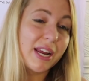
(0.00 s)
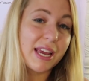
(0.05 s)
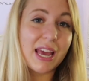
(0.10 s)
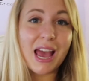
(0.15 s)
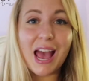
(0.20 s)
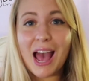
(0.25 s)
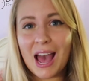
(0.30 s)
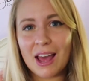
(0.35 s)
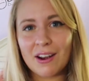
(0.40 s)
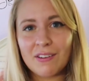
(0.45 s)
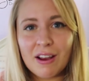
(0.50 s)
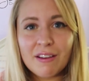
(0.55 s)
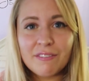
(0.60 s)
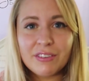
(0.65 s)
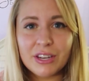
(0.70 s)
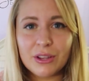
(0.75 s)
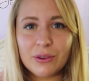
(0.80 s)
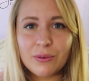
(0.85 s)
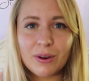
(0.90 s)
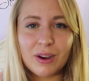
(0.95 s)
you get ad
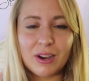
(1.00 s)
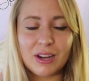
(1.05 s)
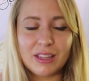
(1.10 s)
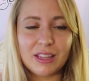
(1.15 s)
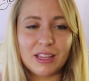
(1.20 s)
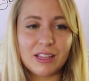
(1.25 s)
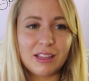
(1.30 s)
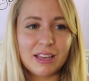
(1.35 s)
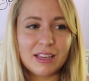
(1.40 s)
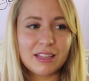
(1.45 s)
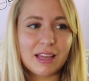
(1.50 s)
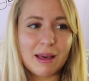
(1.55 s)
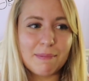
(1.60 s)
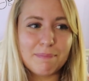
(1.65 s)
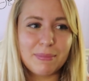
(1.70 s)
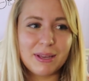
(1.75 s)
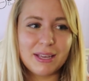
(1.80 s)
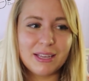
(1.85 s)
revenue or anything like that,